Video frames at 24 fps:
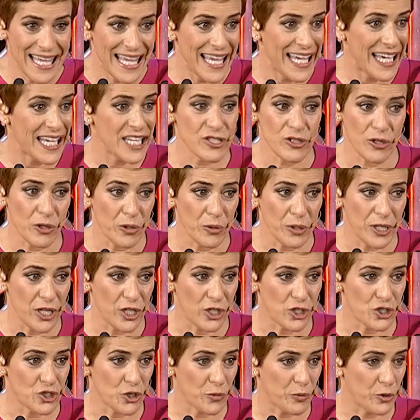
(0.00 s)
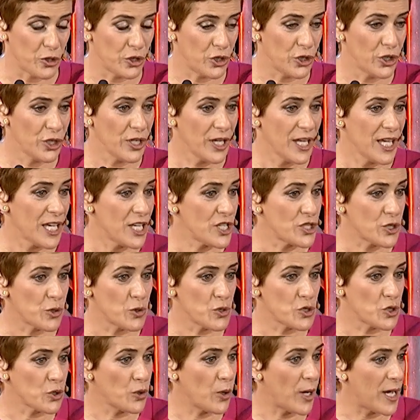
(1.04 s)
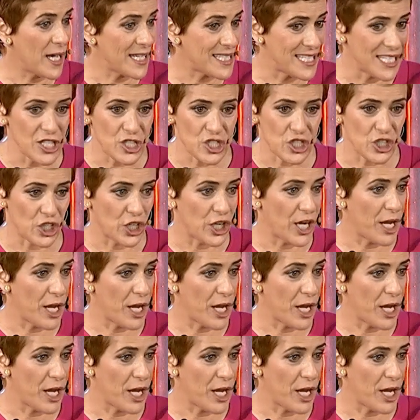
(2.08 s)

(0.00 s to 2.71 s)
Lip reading: He's not only an entrepreneur, he's also a teacher,